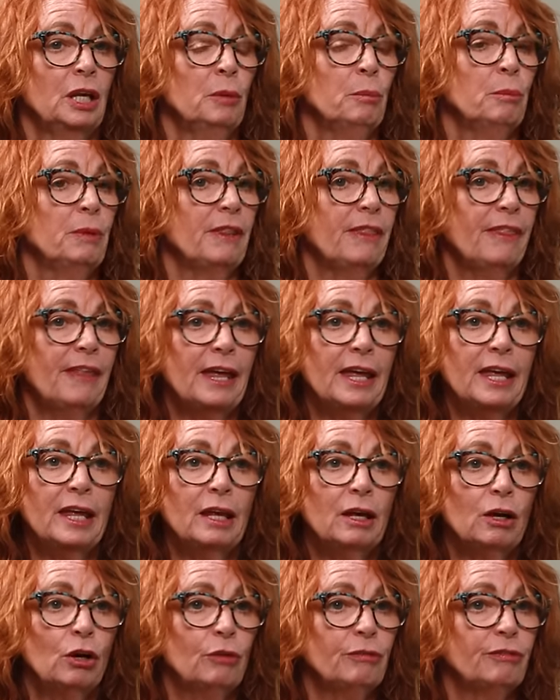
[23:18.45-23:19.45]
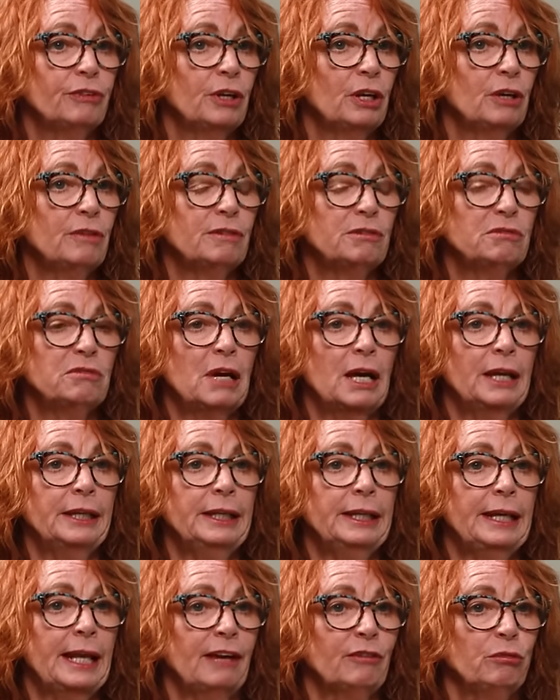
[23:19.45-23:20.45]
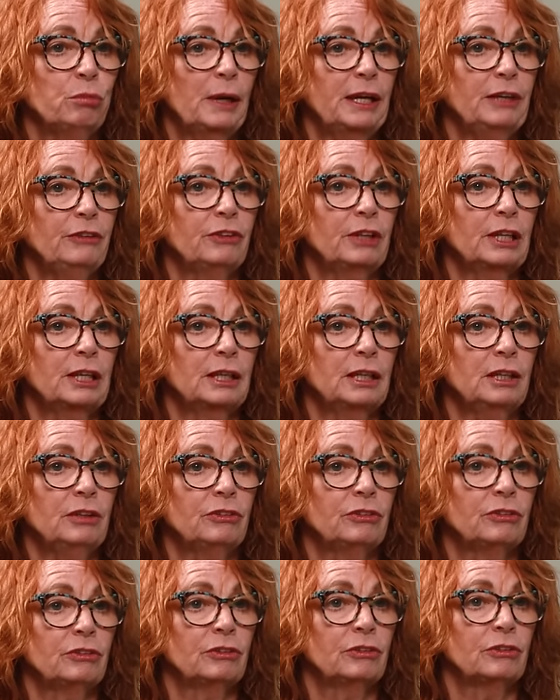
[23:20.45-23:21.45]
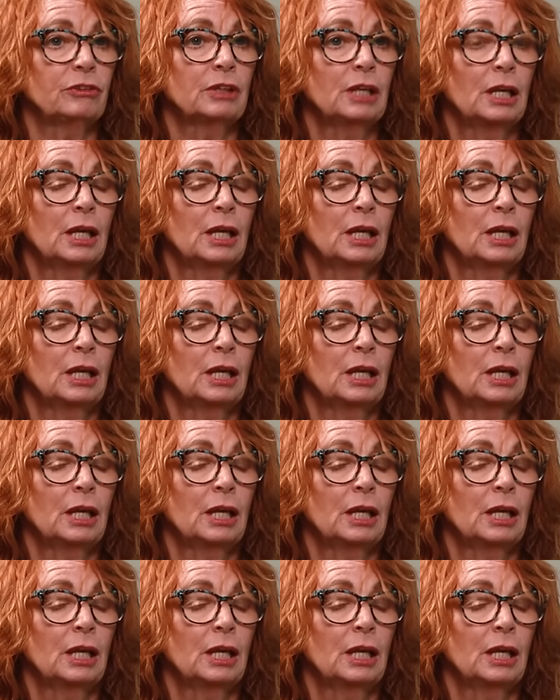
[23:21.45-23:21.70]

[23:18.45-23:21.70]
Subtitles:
but they're often overrun and have waiting lists.